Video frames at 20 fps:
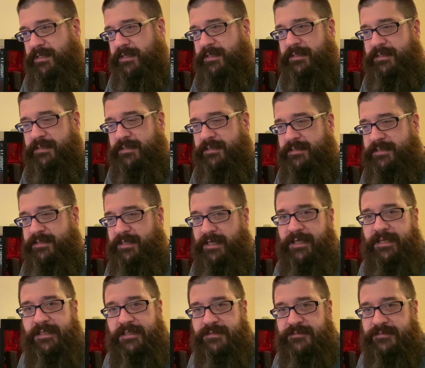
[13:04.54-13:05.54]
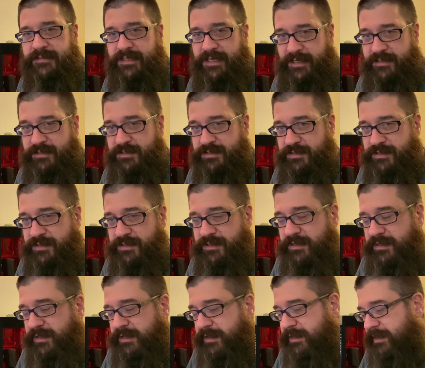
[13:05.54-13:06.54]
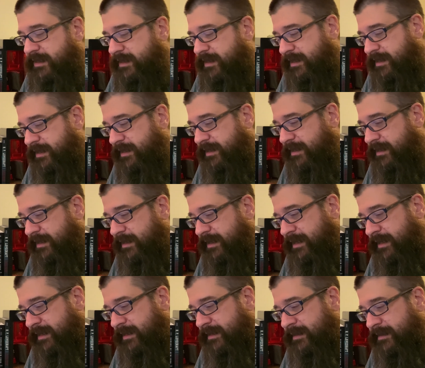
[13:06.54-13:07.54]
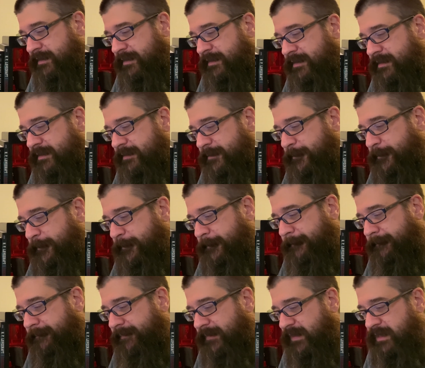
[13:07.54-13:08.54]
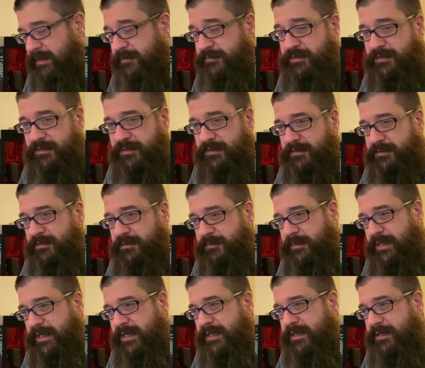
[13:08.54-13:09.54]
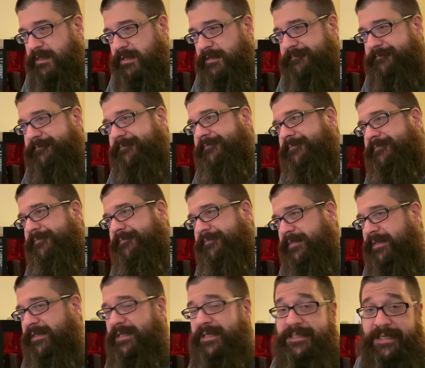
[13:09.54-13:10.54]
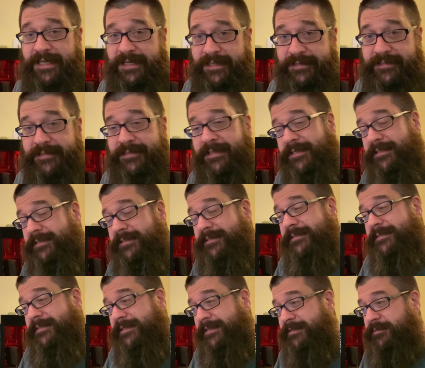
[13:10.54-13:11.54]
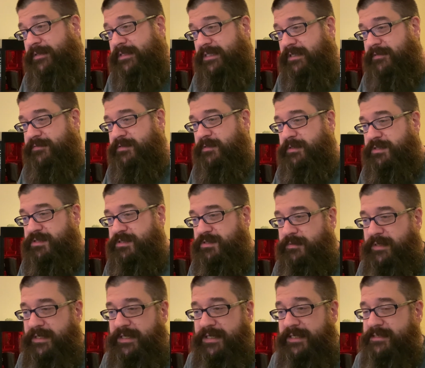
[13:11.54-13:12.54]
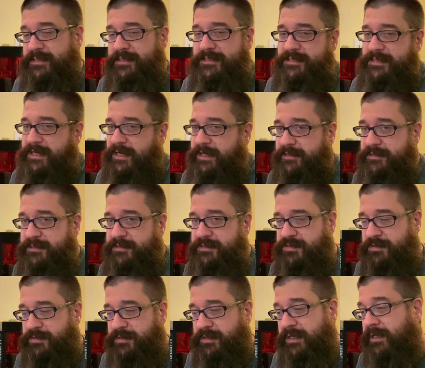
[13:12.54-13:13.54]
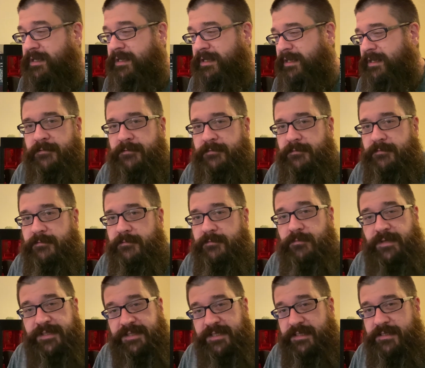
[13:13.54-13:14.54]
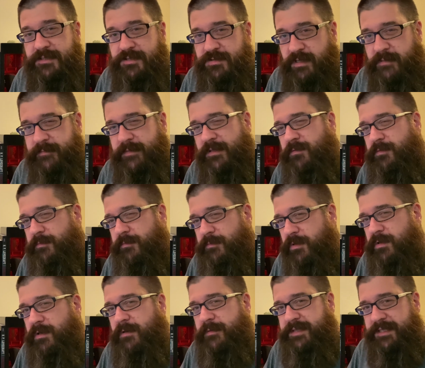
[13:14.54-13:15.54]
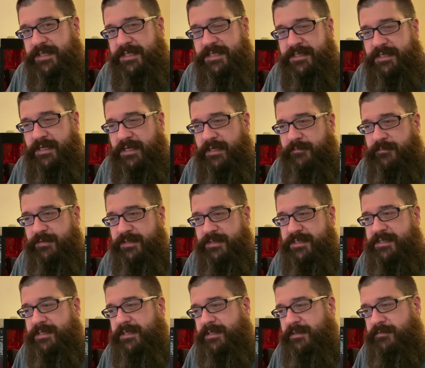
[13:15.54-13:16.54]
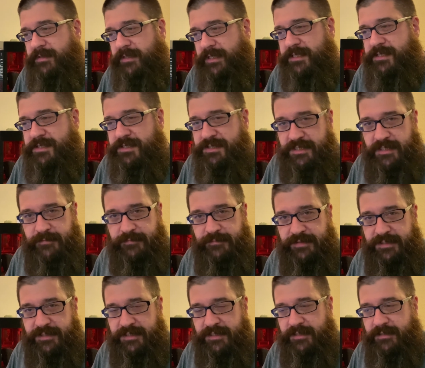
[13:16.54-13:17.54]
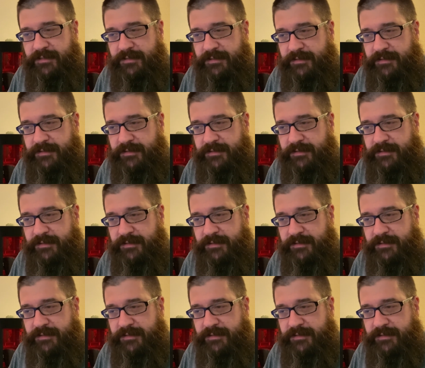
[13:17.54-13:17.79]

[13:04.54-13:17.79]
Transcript: is dying of cancer, and kind of the way he, again, I don't want to give too much away. It's a sad story. One thing that struck me more with it this time was the relationship with the